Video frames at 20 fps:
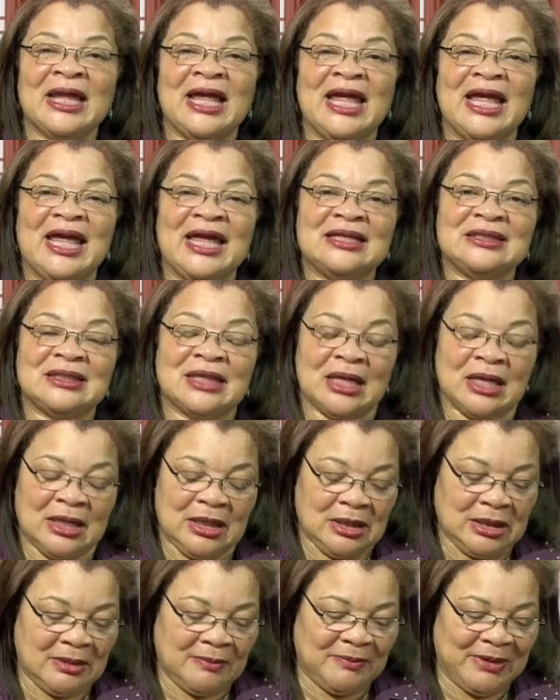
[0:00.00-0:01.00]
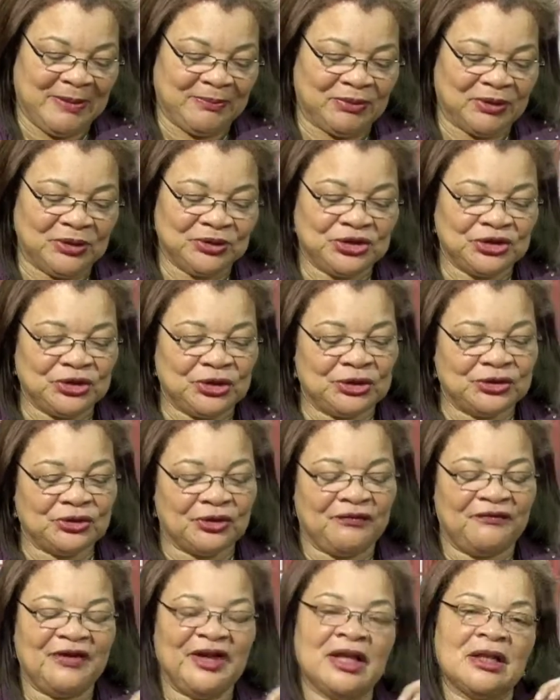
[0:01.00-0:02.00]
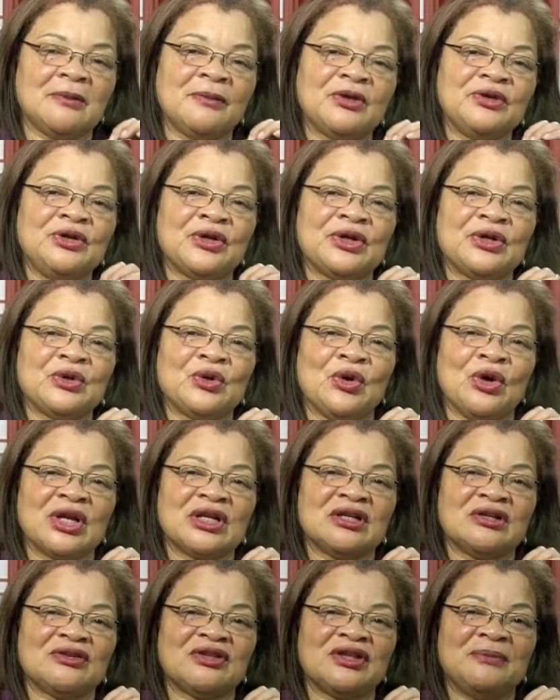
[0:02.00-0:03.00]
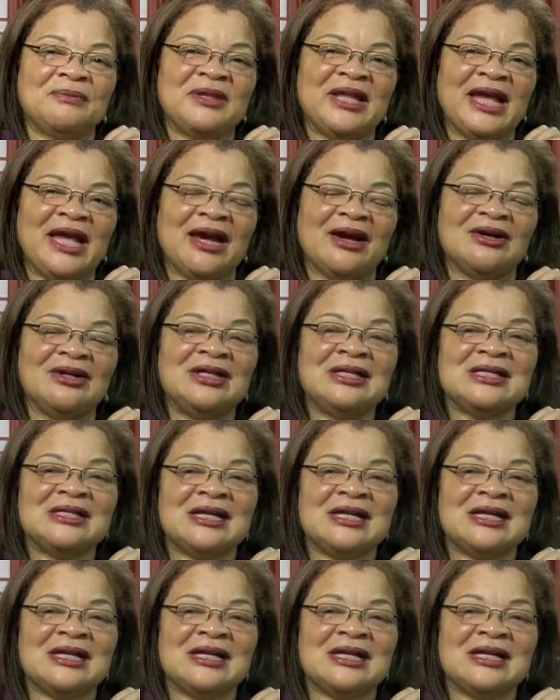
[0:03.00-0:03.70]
and my brochures are available. You can order them there.